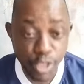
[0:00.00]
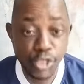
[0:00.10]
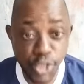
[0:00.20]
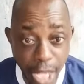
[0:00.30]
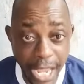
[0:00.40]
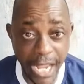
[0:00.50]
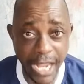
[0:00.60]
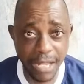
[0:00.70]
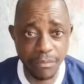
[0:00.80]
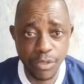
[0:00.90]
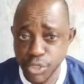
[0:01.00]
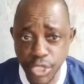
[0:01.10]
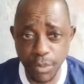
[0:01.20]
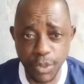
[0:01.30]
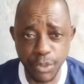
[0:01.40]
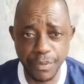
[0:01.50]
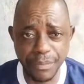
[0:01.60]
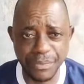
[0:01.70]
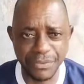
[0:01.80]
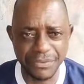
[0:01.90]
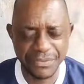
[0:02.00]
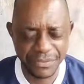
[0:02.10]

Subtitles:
Shame. Shame on you people.